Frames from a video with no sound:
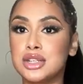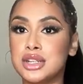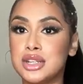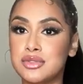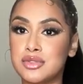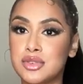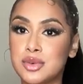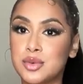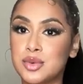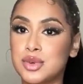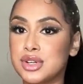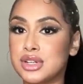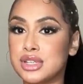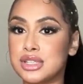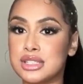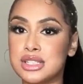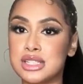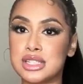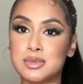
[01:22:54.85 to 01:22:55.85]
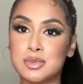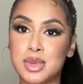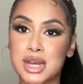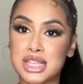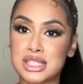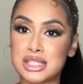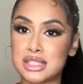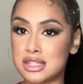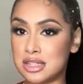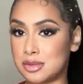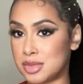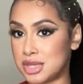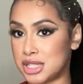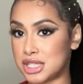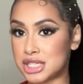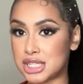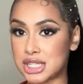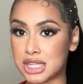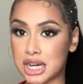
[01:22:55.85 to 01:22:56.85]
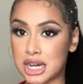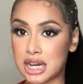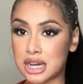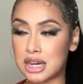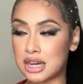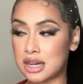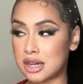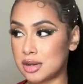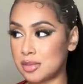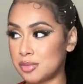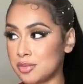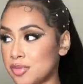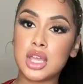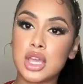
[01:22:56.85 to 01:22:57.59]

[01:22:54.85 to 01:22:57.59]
different ones and spice it up each time.